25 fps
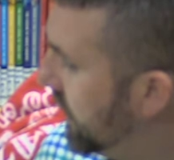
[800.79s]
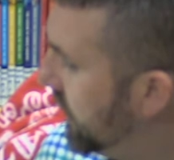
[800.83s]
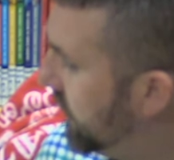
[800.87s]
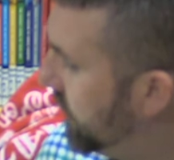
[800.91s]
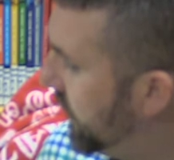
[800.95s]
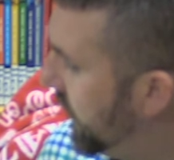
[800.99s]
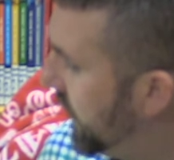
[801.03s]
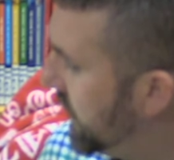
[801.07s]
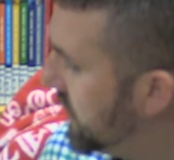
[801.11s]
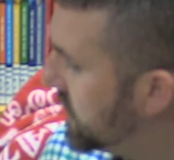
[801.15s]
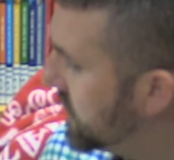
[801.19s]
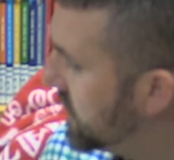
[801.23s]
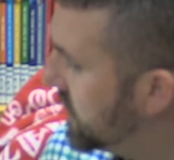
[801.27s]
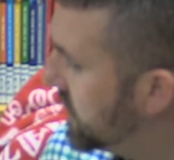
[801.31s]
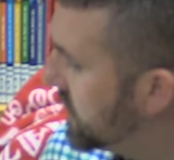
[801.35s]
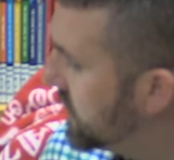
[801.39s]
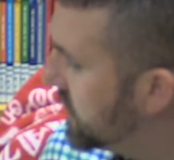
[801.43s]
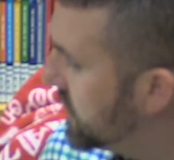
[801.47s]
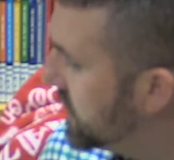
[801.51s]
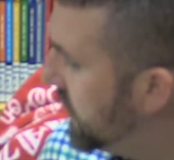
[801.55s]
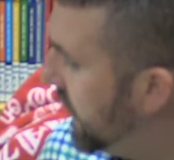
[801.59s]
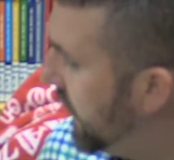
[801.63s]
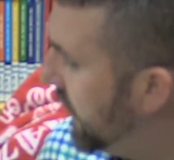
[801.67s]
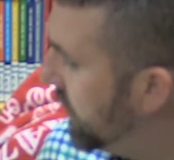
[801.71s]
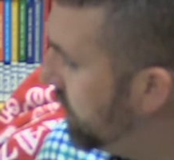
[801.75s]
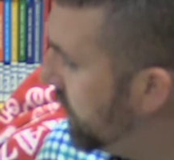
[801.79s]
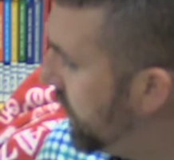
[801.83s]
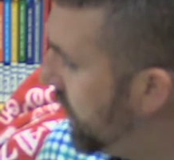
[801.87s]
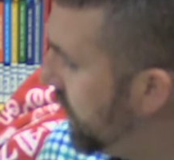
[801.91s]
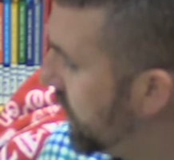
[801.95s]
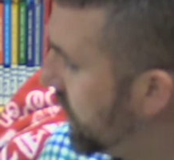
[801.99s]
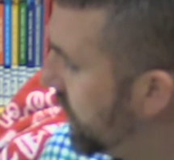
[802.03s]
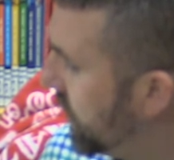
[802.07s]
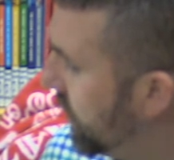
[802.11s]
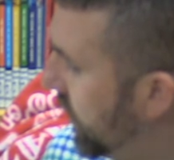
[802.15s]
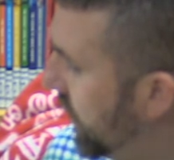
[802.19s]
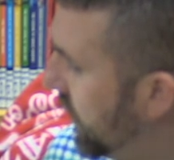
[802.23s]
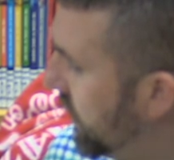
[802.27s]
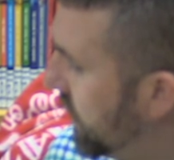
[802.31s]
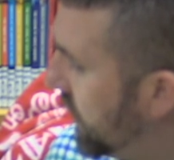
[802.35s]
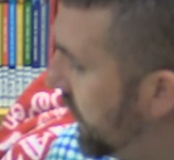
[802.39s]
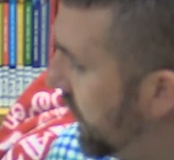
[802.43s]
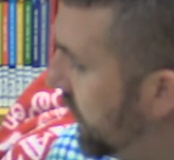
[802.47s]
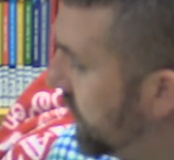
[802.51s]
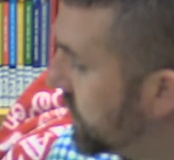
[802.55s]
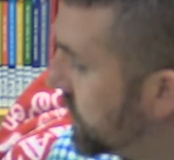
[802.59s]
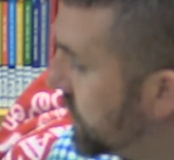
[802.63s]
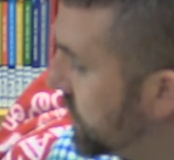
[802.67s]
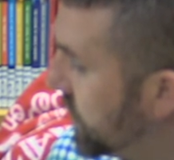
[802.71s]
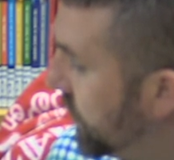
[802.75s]
Festus and Mercury
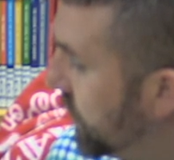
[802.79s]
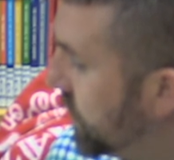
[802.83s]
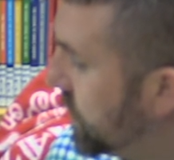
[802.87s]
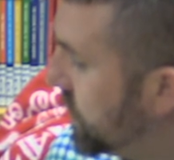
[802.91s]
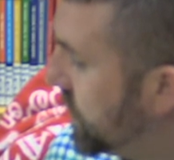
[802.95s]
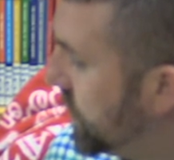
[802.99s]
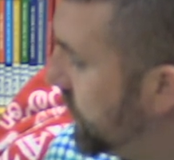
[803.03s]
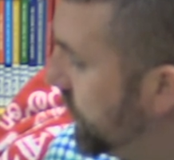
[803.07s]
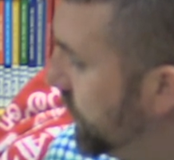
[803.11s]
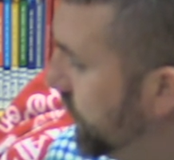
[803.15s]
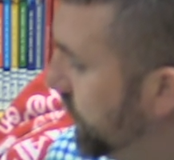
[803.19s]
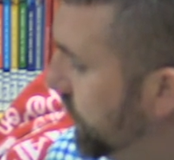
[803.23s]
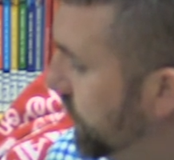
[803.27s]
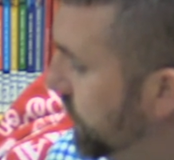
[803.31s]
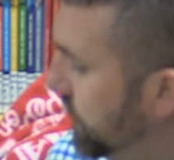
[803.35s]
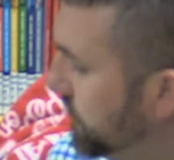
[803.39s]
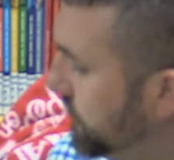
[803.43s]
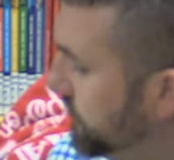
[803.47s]
thought so too.